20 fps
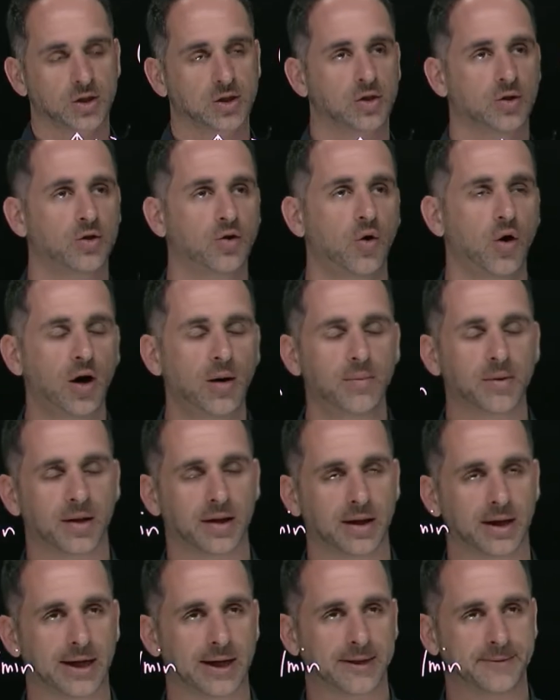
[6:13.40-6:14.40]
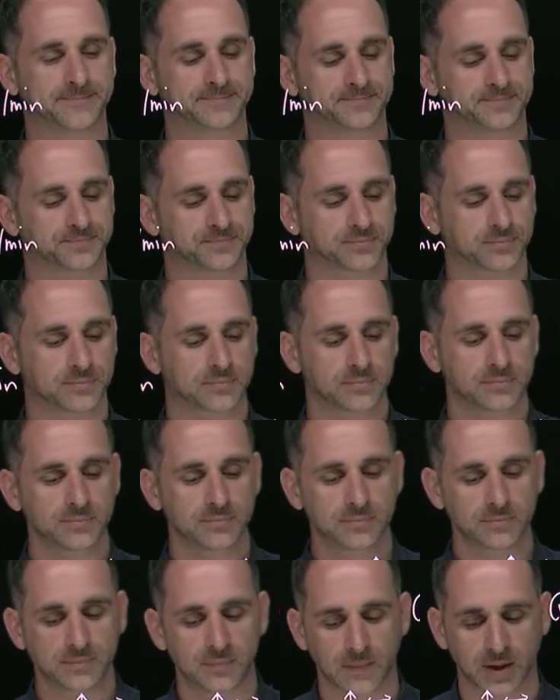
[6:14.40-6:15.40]
So normally,
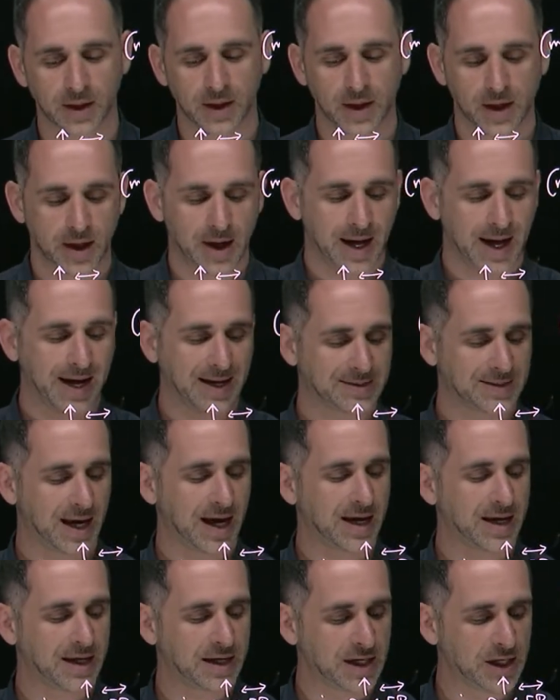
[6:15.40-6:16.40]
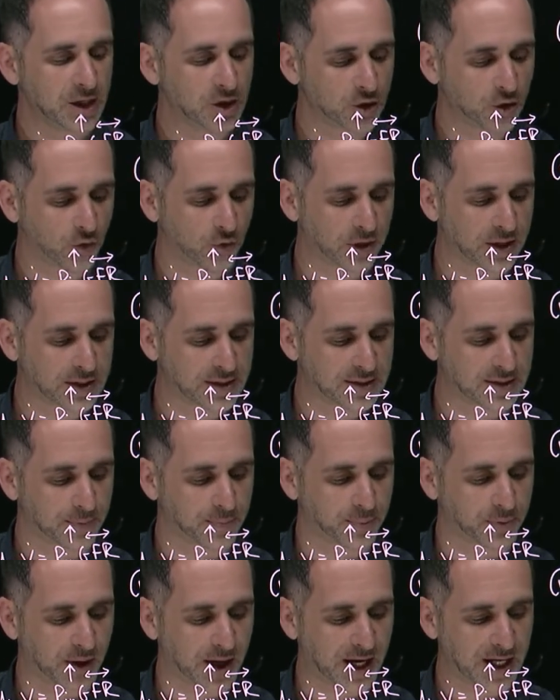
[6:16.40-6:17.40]
as I increase the
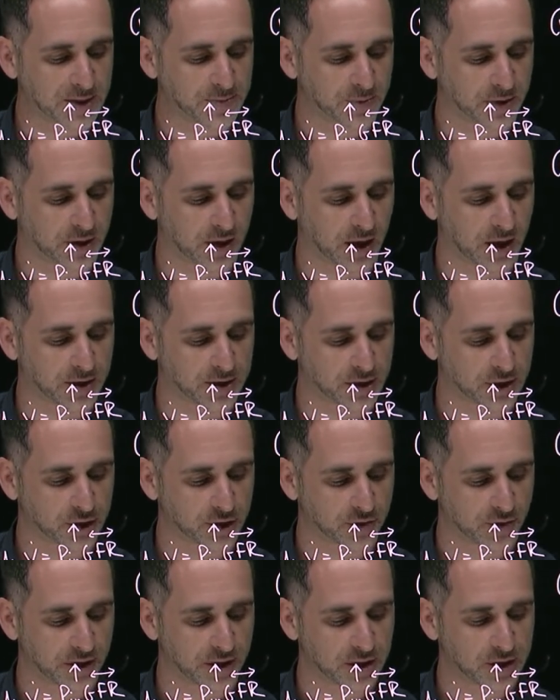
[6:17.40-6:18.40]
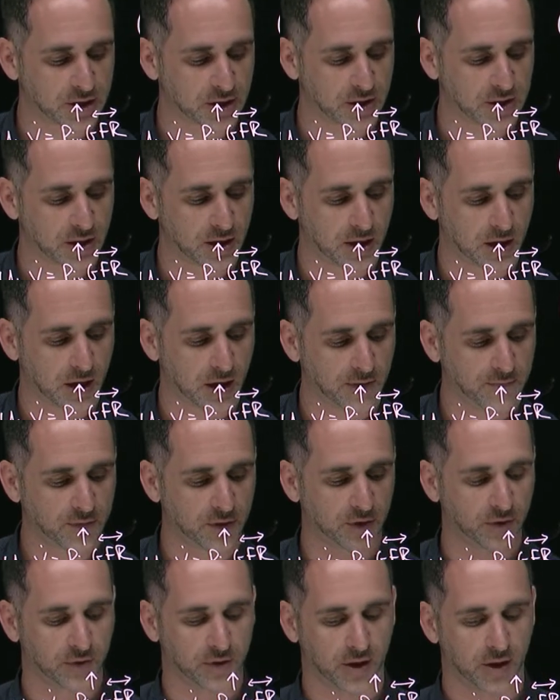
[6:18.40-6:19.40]
plasma concentration of
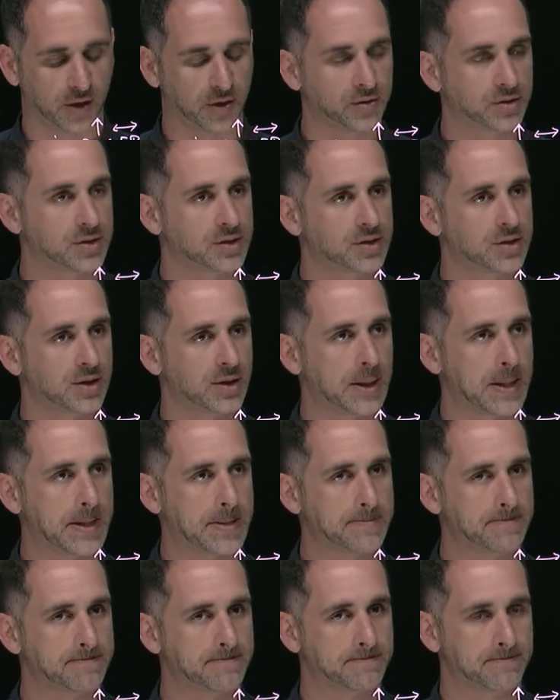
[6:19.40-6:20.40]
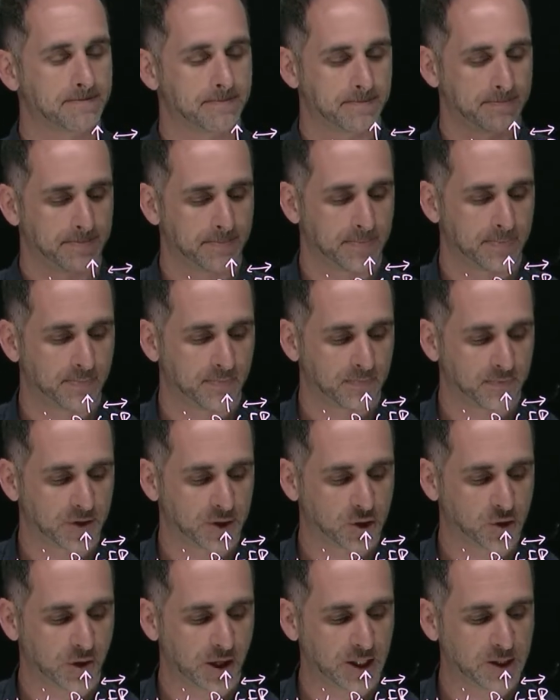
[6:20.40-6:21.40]
glucose,
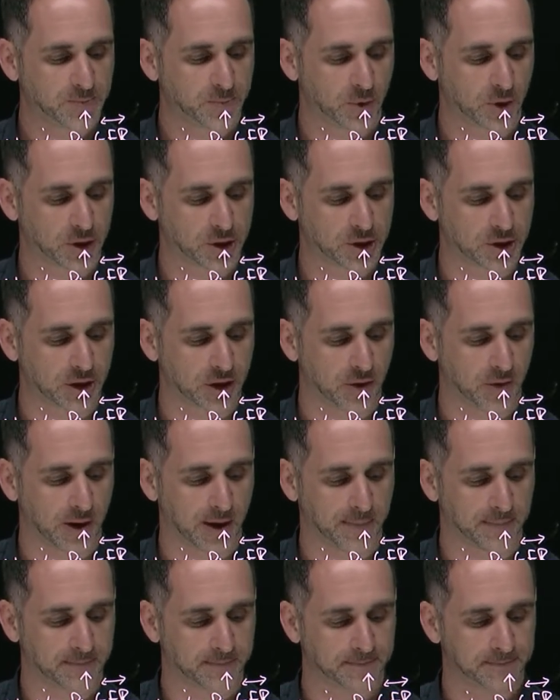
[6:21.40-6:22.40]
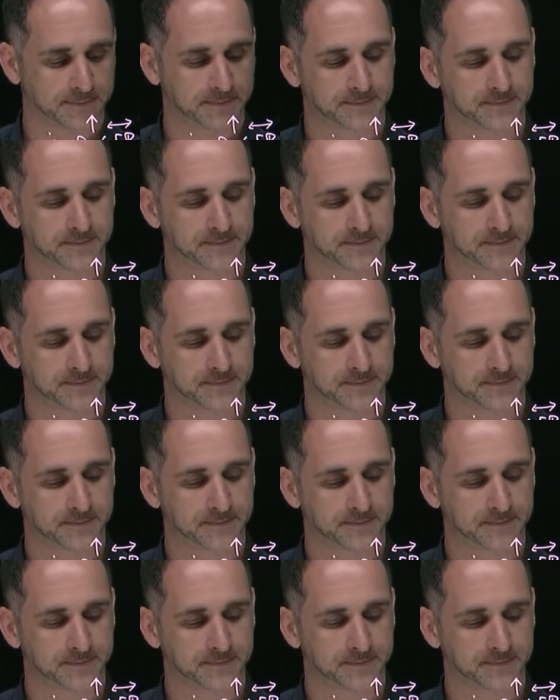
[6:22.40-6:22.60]
the transport should go up.